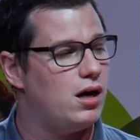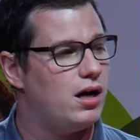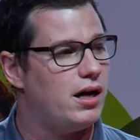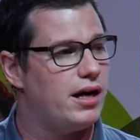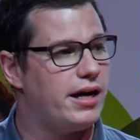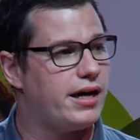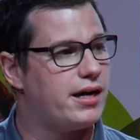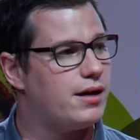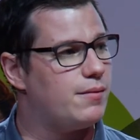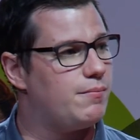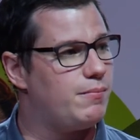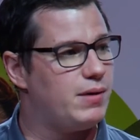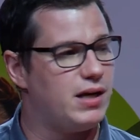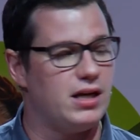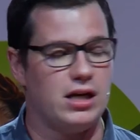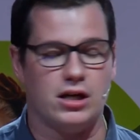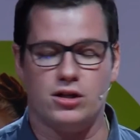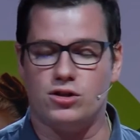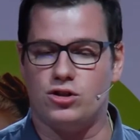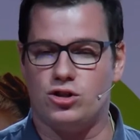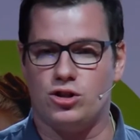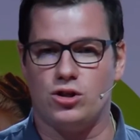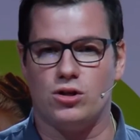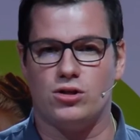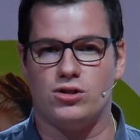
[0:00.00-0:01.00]
it can be
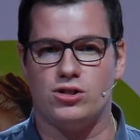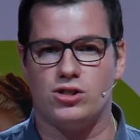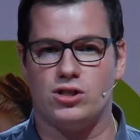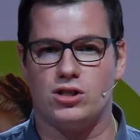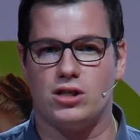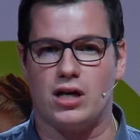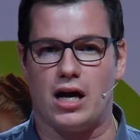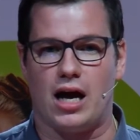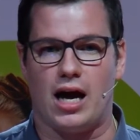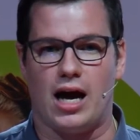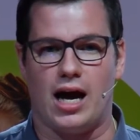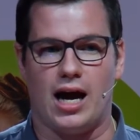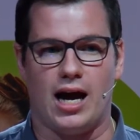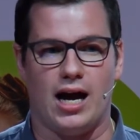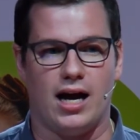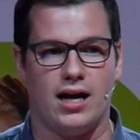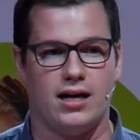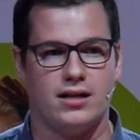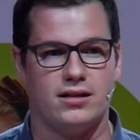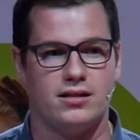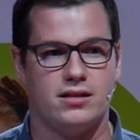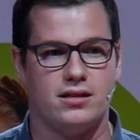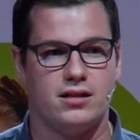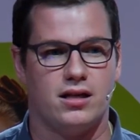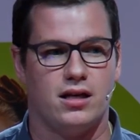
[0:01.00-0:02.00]
just
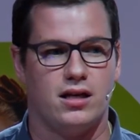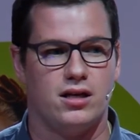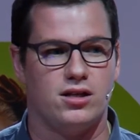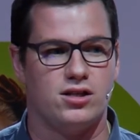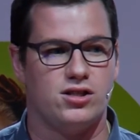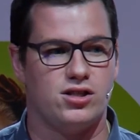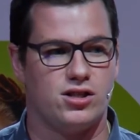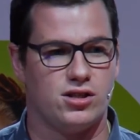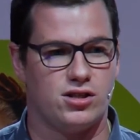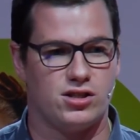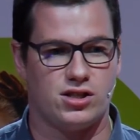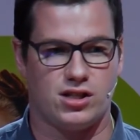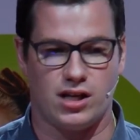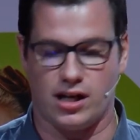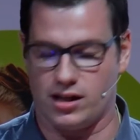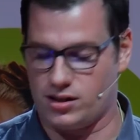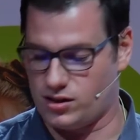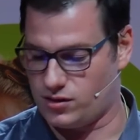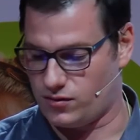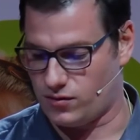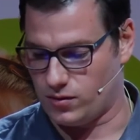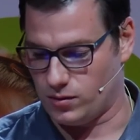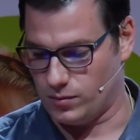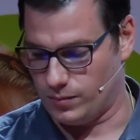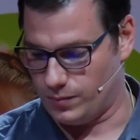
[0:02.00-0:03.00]
as
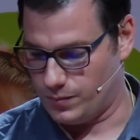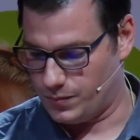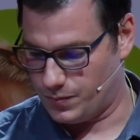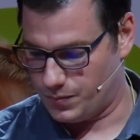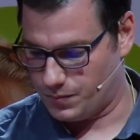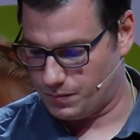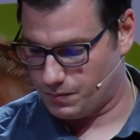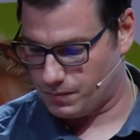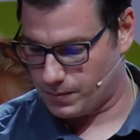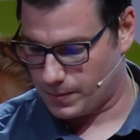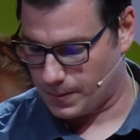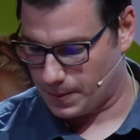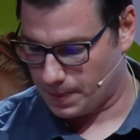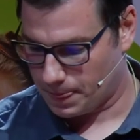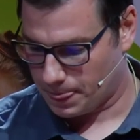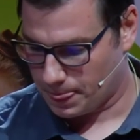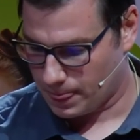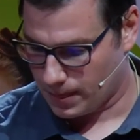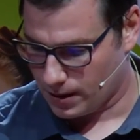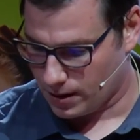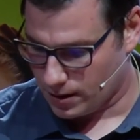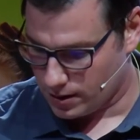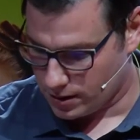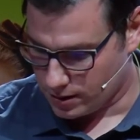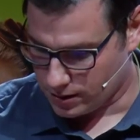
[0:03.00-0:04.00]
successful.
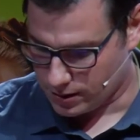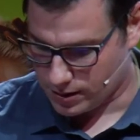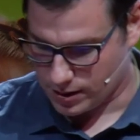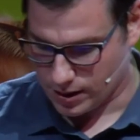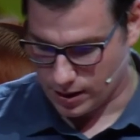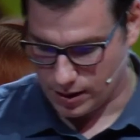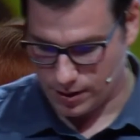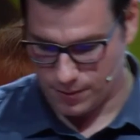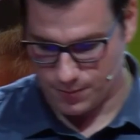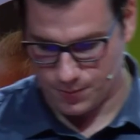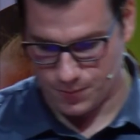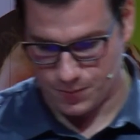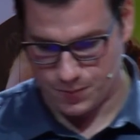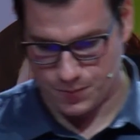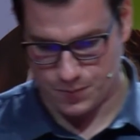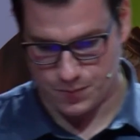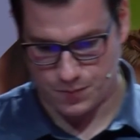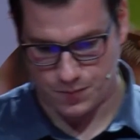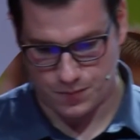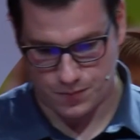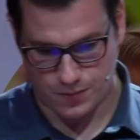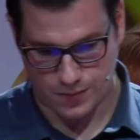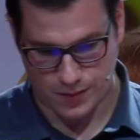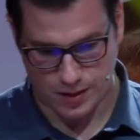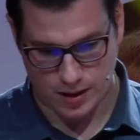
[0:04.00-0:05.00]
Okay?
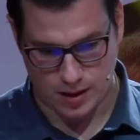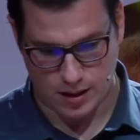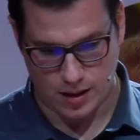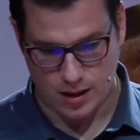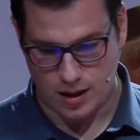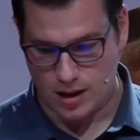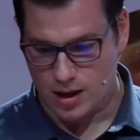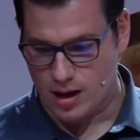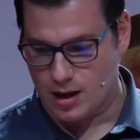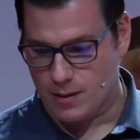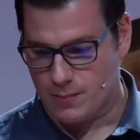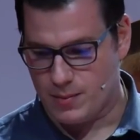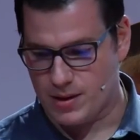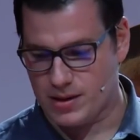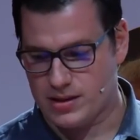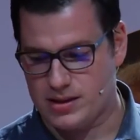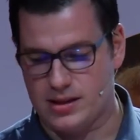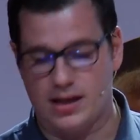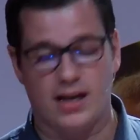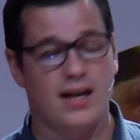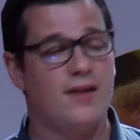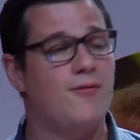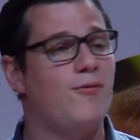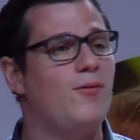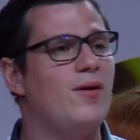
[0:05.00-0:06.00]
Because
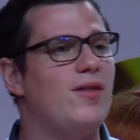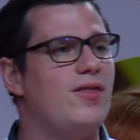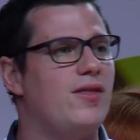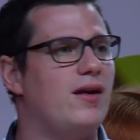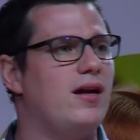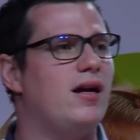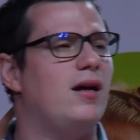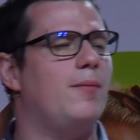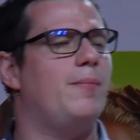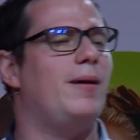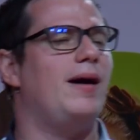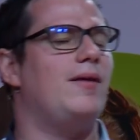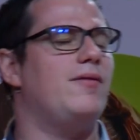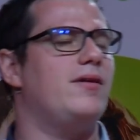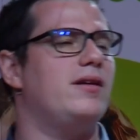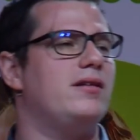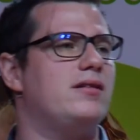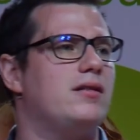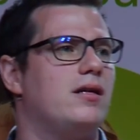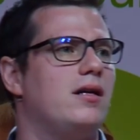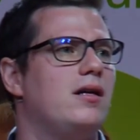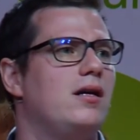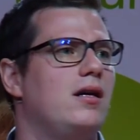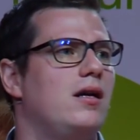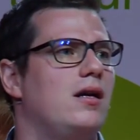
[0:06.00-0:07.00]
if we think about
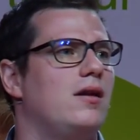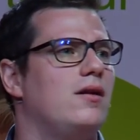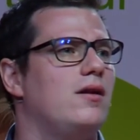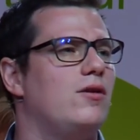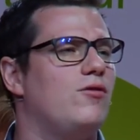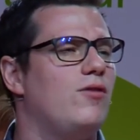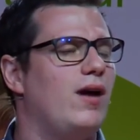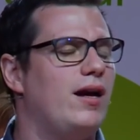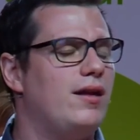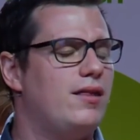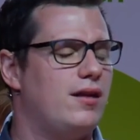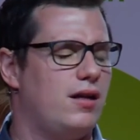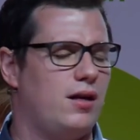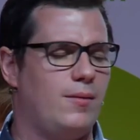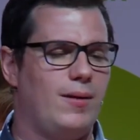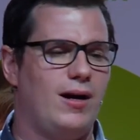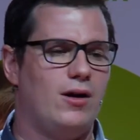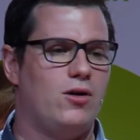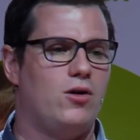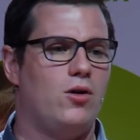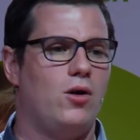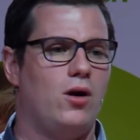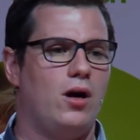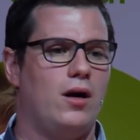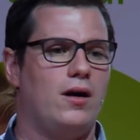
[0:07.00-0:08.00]
this, the great thing
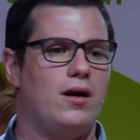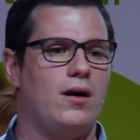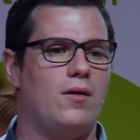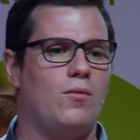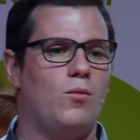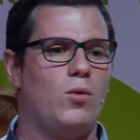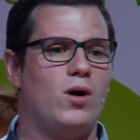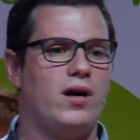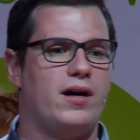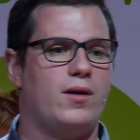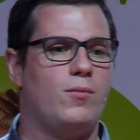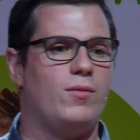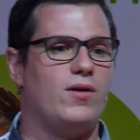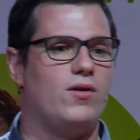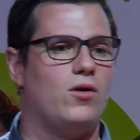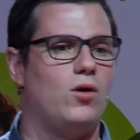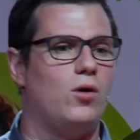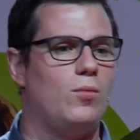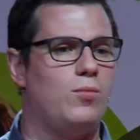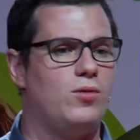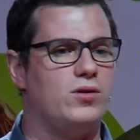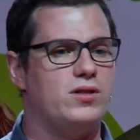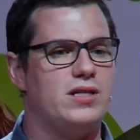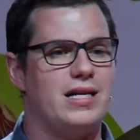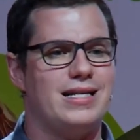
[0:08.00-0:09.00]
about uh, working with
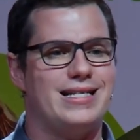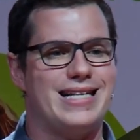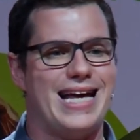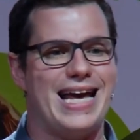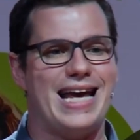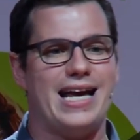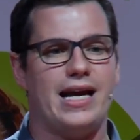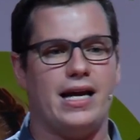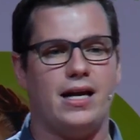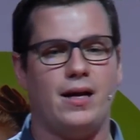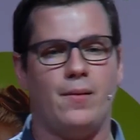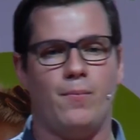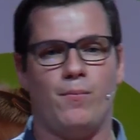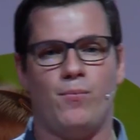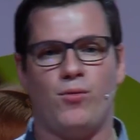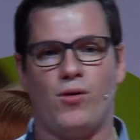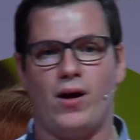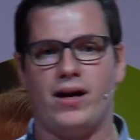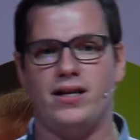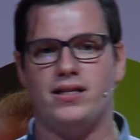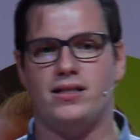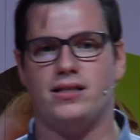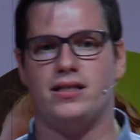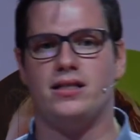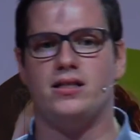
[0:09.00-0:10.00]
corpus is it, it
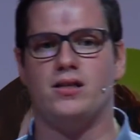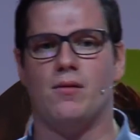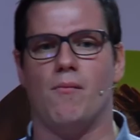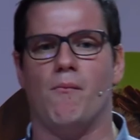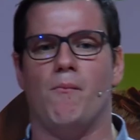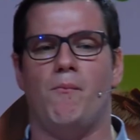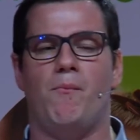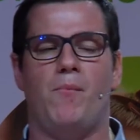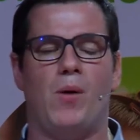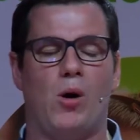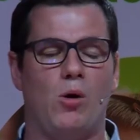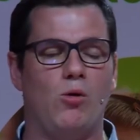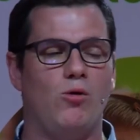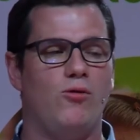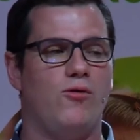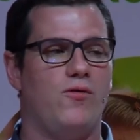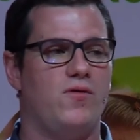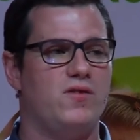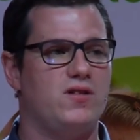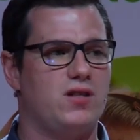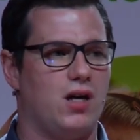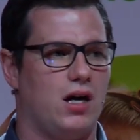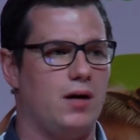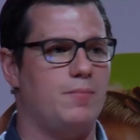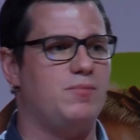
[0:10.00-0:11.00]
embraces
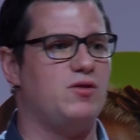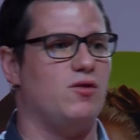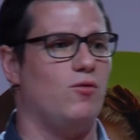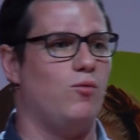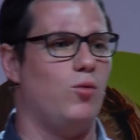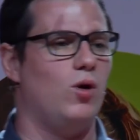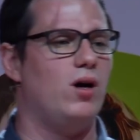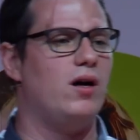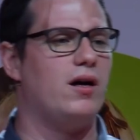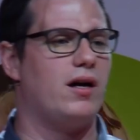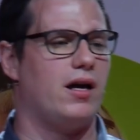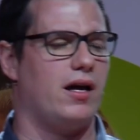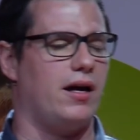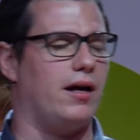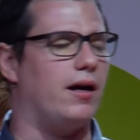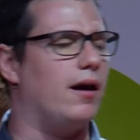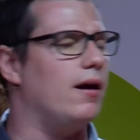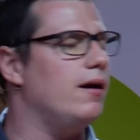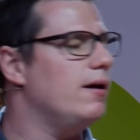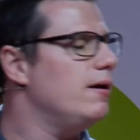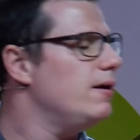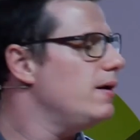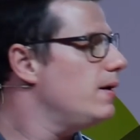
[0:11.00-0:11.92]
both types of working.